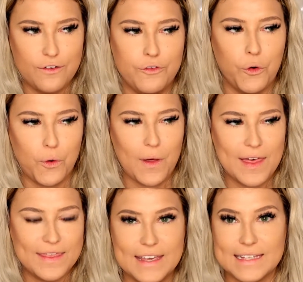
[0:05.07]
for
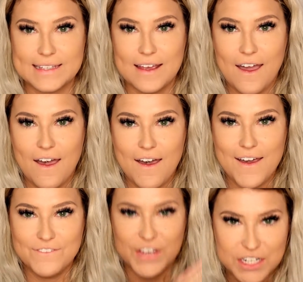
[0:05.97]
this
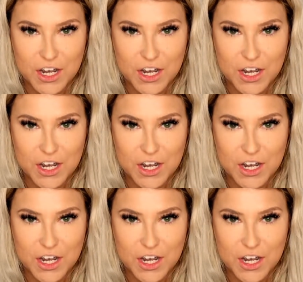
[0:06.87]
video.